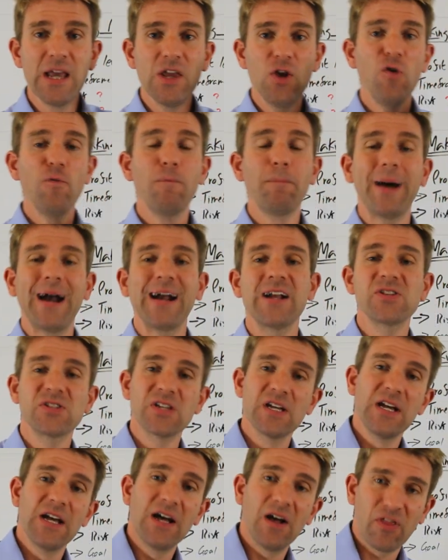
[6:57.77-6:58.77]
you've banked
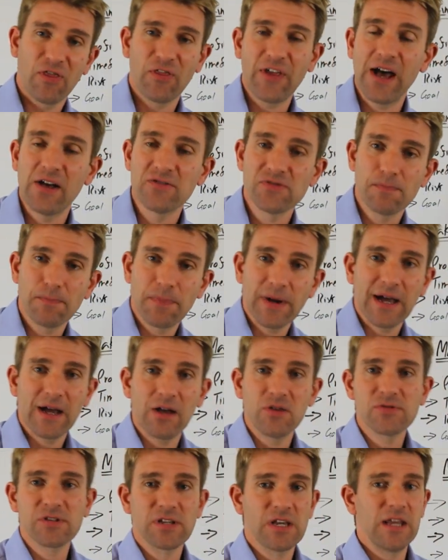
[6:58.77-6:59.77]
a thousand
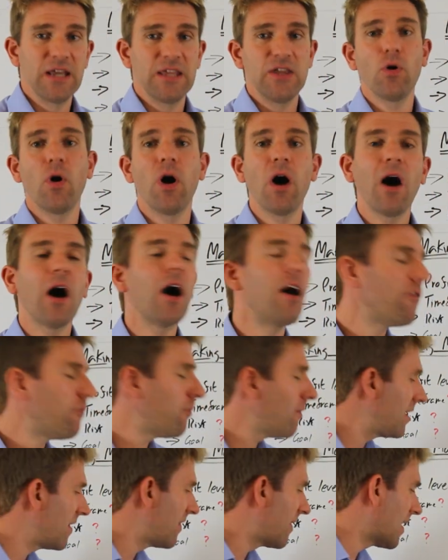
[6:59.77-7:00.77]
pounds, you're
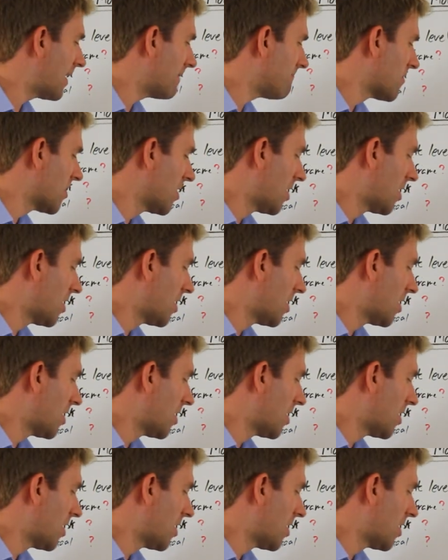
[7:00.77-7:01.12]
halfway there.